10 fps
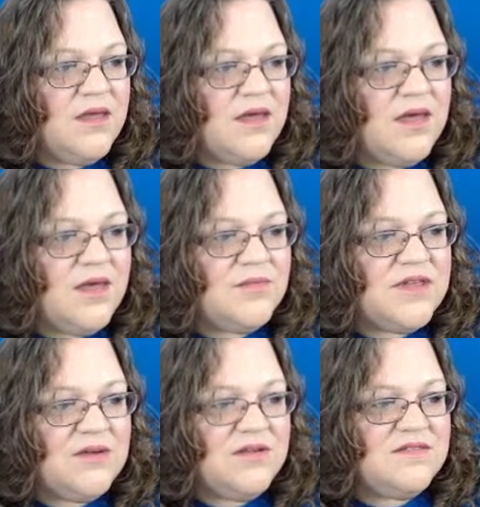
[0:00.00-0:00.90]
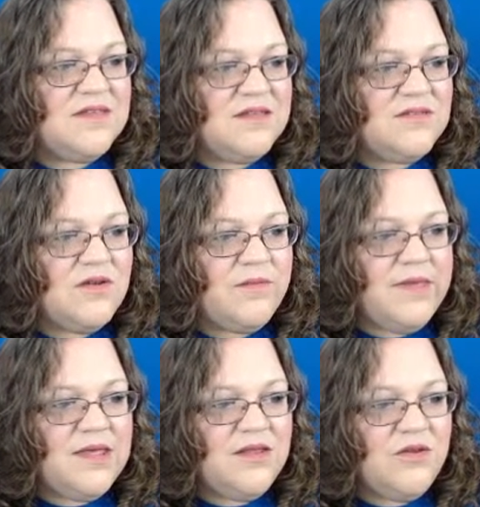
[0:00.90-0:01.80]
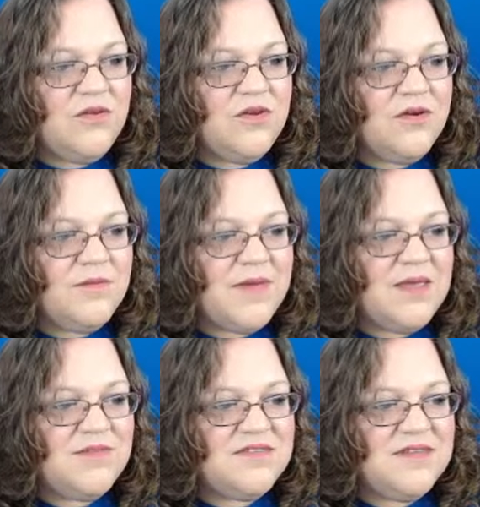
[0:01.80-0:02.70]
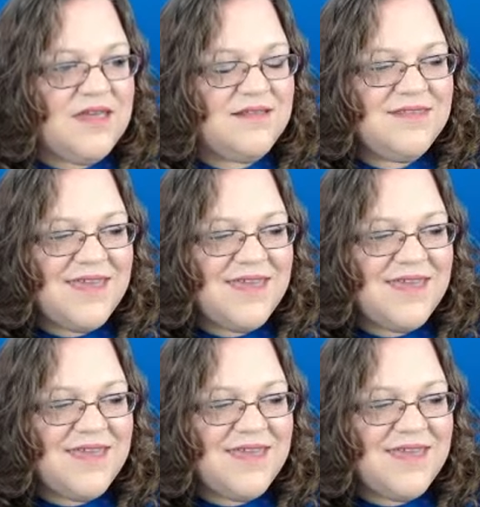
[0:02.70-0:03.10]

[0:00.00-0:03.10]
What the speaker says: Tyree says, oh man, you cured my mistakes.